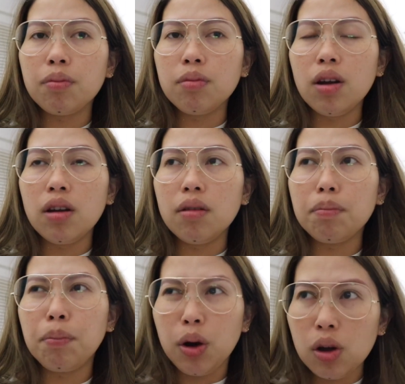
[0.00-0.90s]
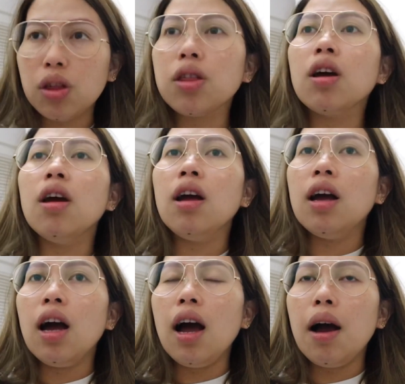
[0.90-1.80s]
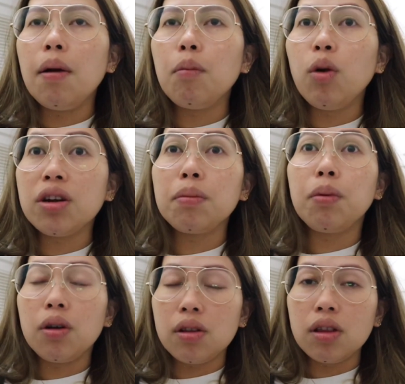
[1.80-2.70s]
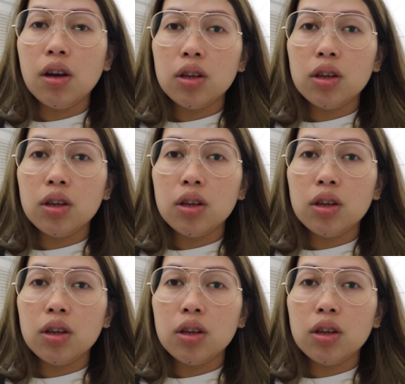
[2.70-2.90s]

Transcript: you know, birth, um, water birth.